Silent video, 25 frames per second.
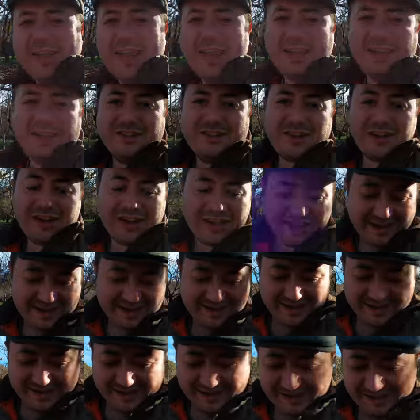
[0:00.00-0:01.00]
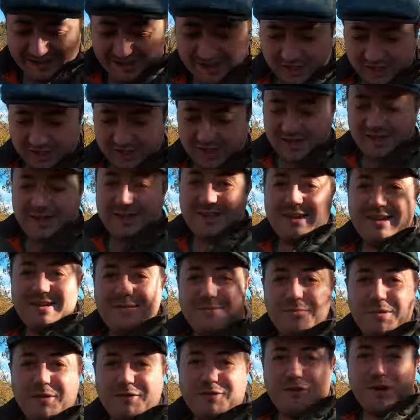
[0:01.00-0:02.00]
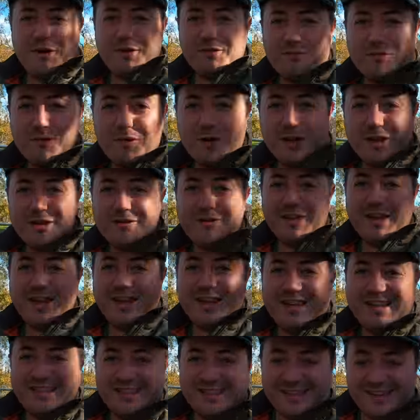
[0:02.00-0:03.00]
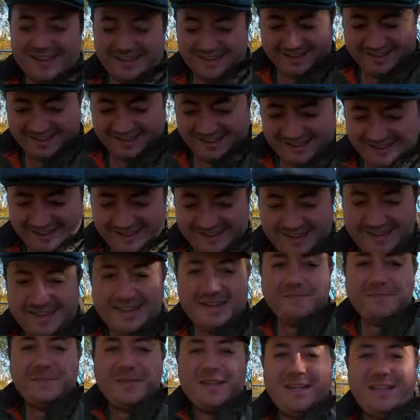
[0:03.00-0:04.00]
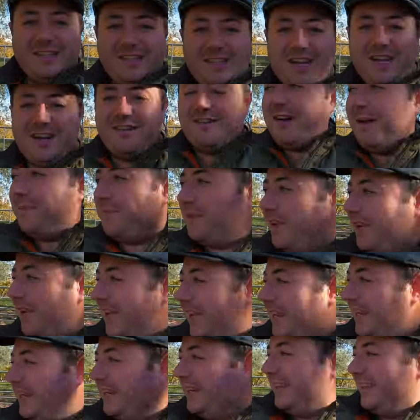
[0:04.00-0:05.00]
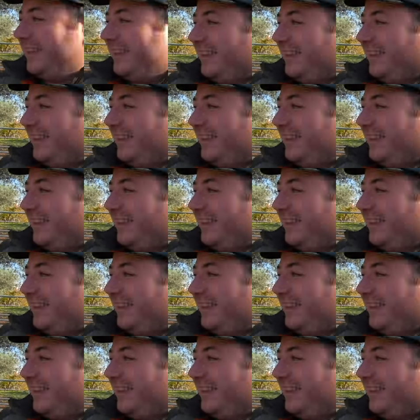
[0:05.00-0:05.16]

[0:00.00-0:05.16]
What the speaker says: and lanes clear. So that's my friend Roy over there. He's clearing up the lane.